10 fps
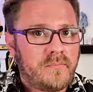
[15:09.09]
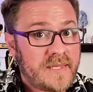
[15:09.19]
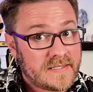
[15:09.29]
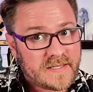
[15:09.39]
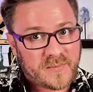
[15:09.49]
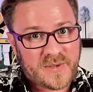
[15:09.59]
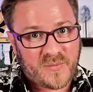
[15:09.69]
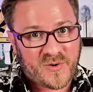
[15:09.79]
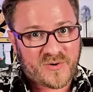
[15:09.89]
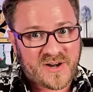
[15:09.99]
be a little bit
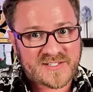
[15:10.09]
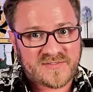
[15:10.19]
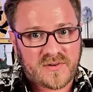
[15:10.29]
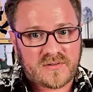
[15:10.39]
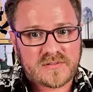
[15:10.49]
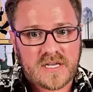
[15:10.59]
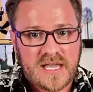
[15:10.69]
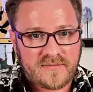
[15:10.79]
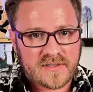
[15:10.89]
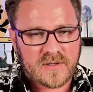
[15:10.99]
more graceful, to
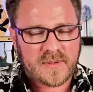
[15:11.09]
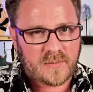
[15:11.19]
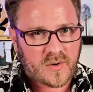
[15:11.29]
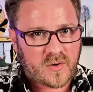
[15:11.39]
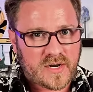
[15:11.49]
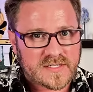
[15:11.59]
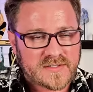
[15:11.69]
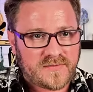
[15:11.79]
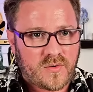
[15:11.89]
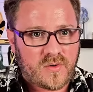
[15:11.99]
have a little bit more grace
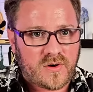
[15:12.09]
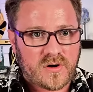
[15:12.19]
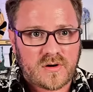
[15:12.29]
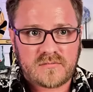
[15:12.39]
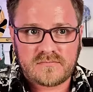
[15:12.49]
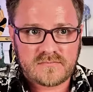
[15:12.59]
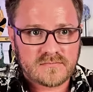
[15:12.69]
for,